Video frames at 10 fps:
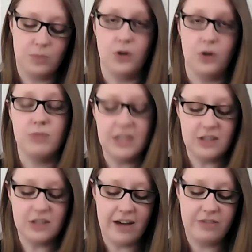both real
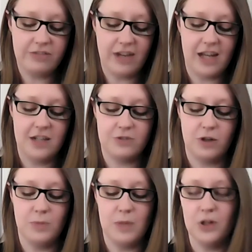life and
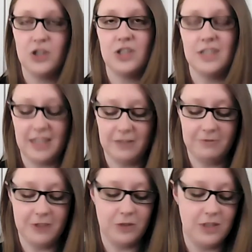from emotionally
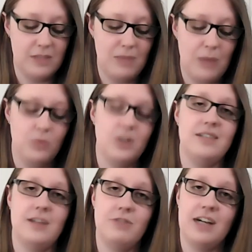influenced
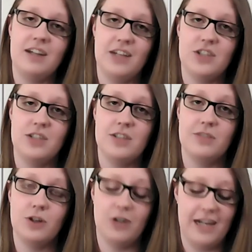memories and recollections of
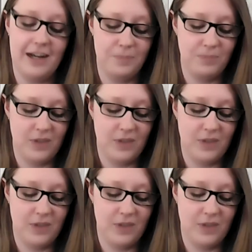Korea.